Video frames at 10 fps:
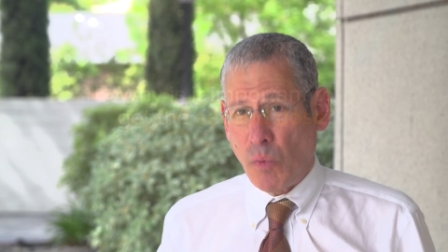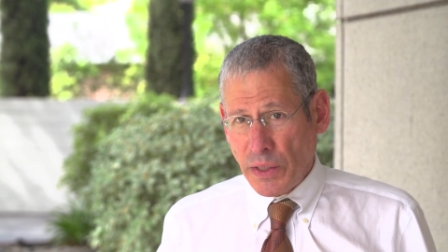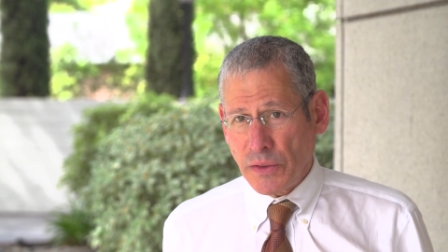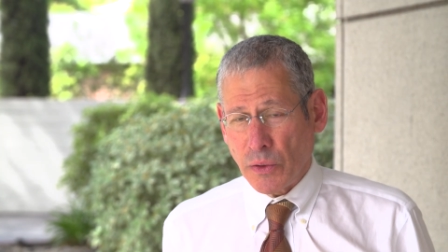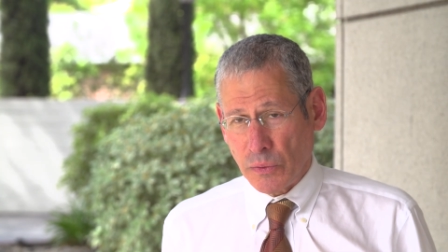
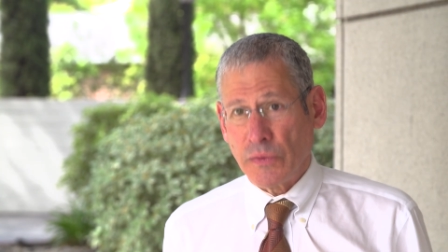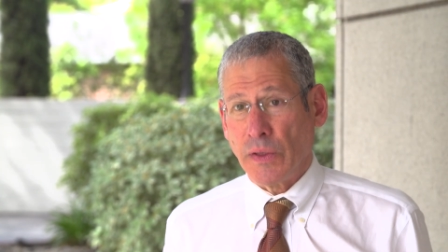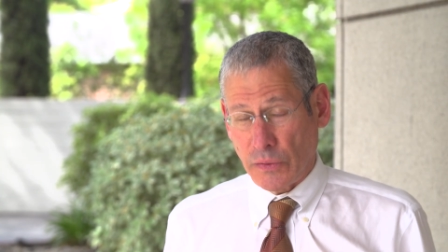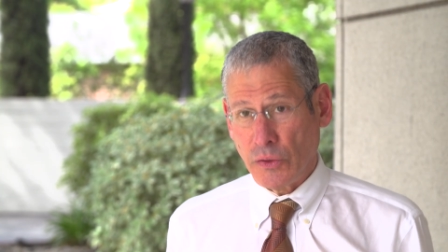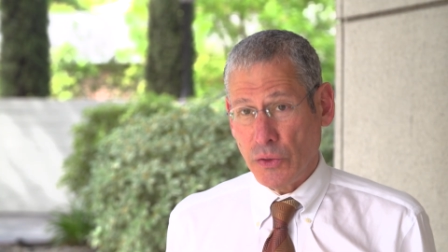one dose
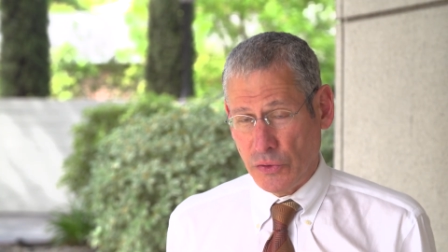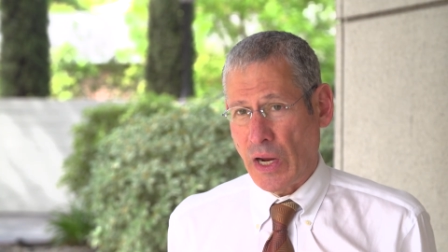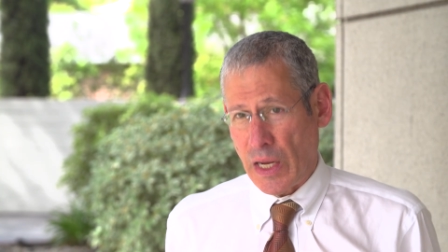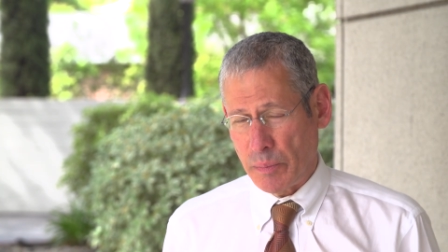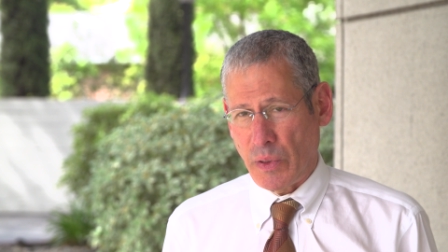does a good
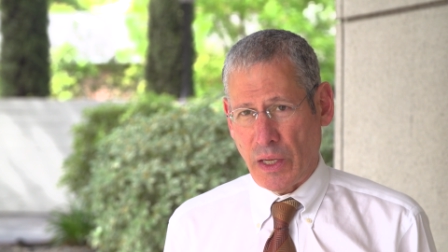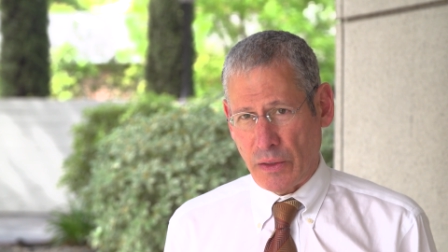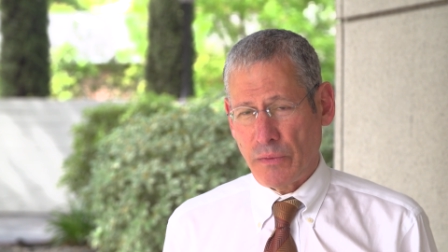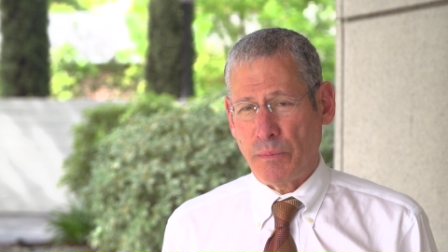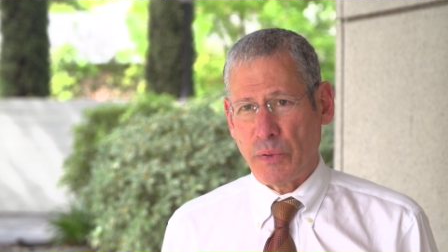job
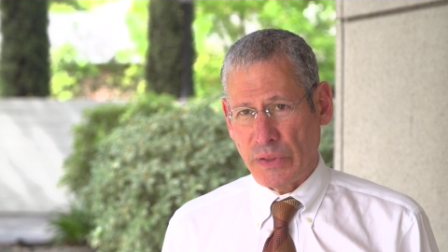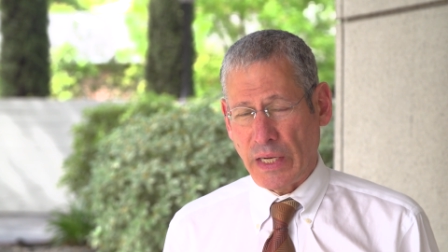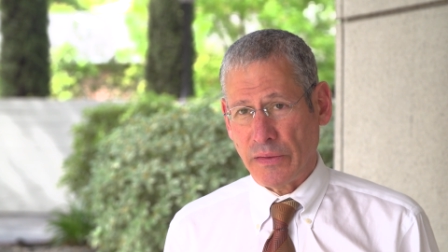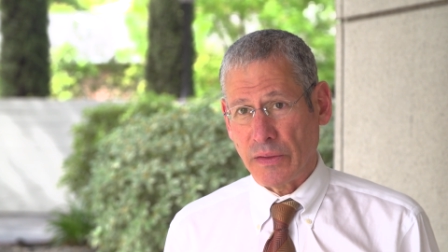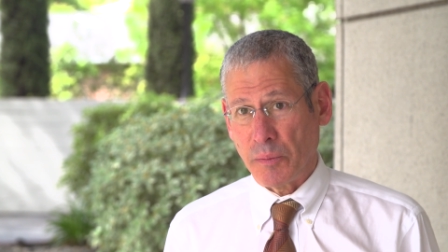of
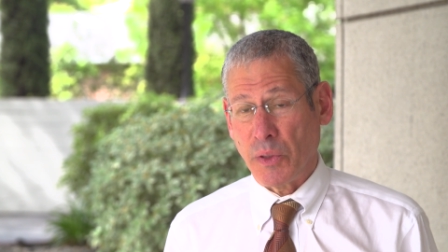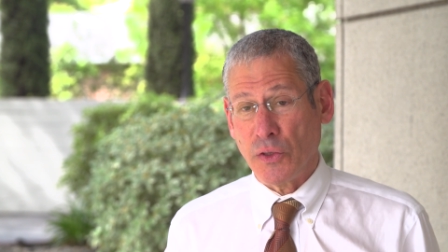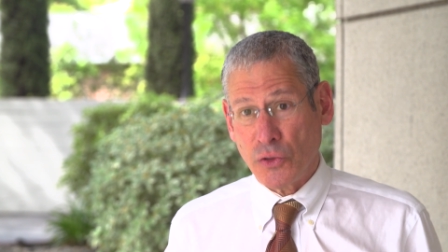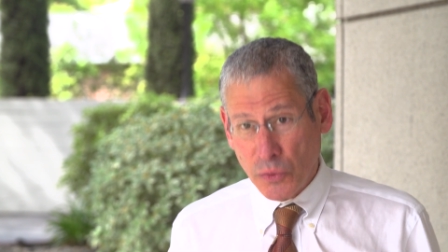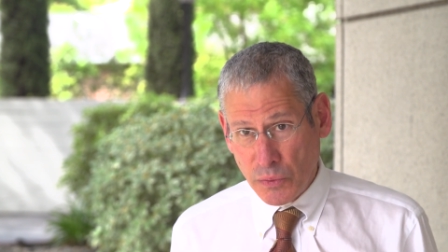protection,
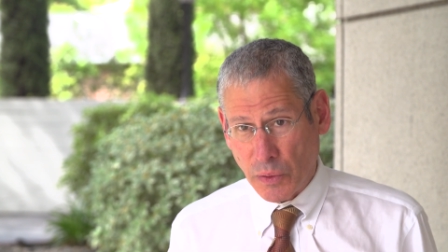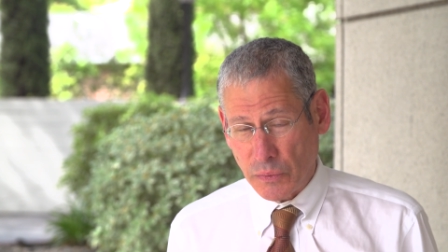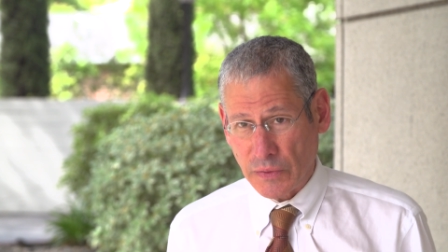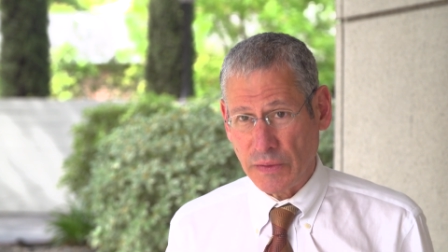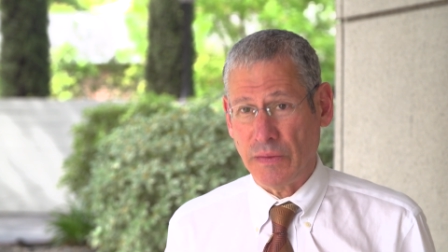but two
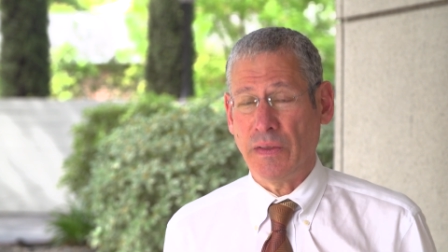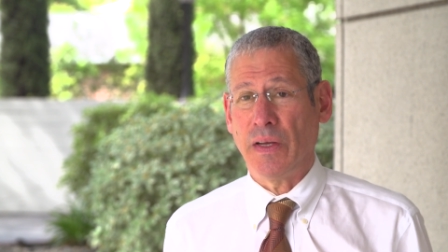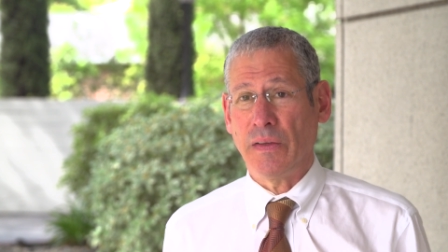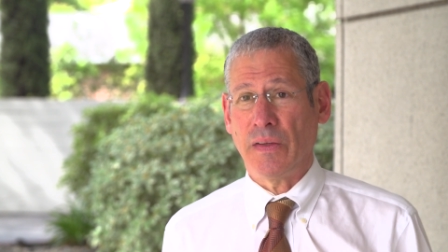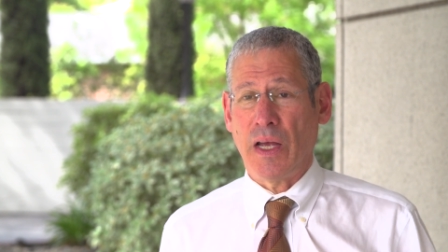doses
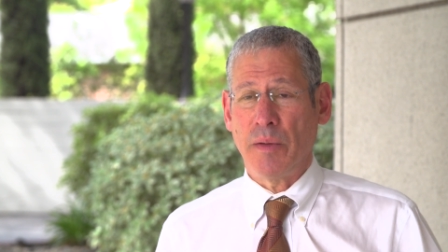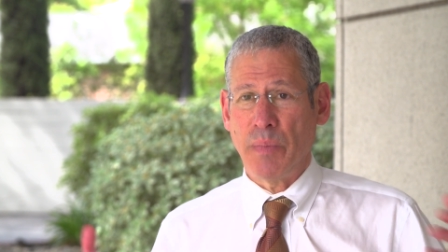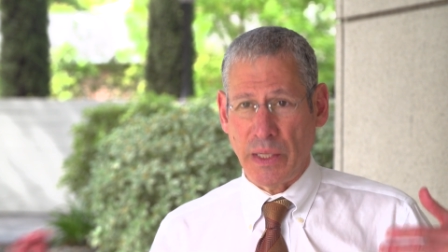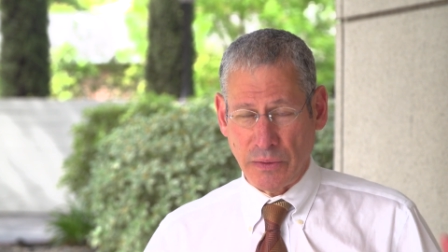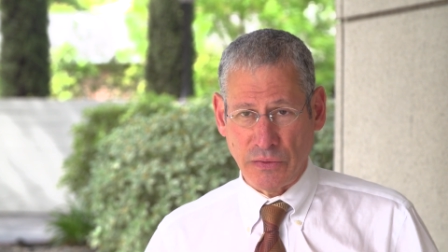does a
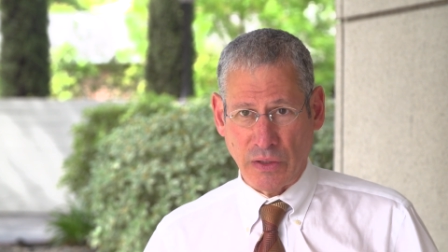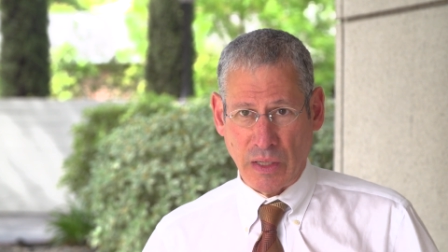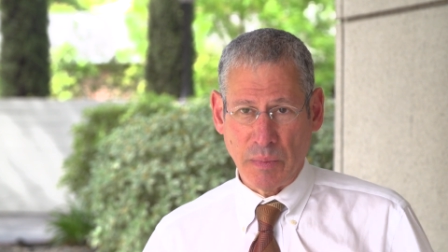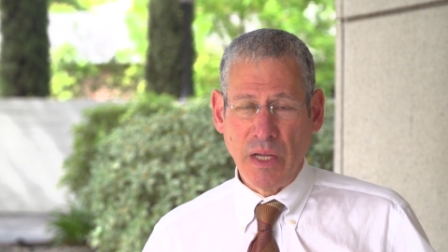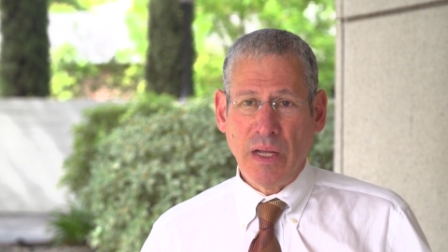better job.